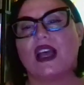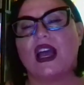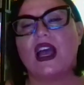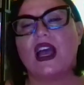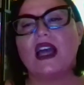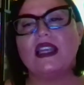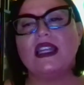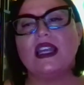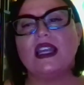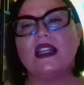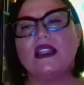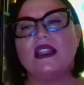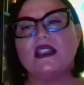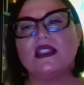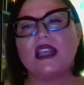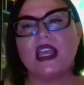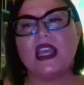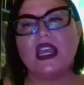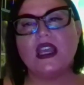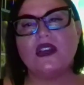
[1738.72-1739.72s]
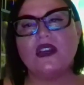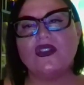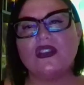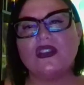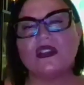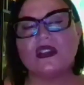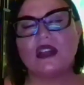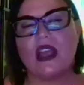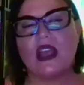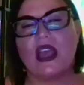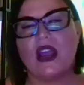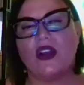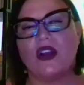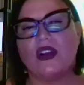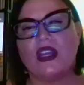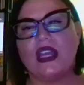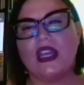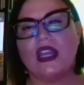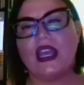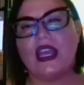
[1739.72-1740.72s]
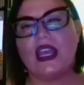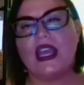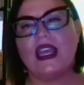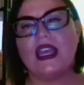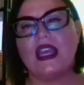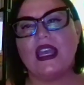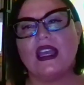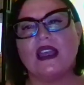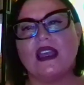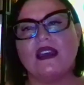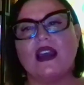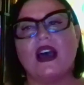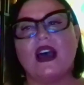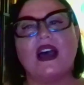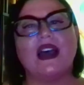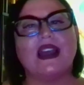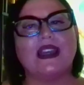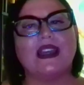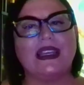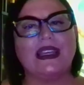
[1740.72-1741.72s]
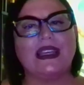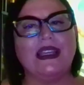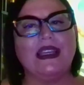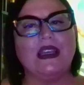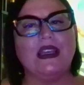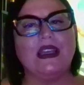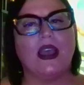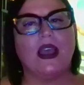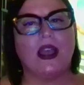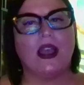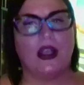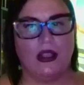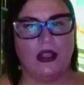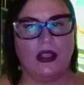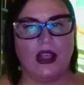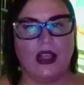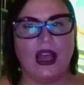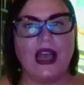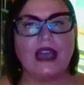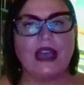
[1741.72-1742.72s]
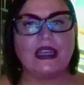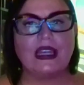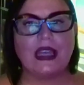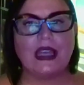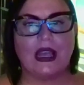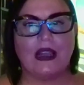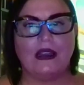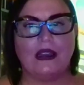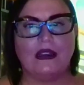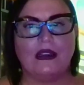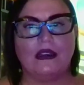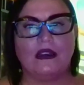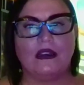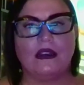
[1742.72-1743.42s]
Haniel is H as in Harry, Aniel. Haniel.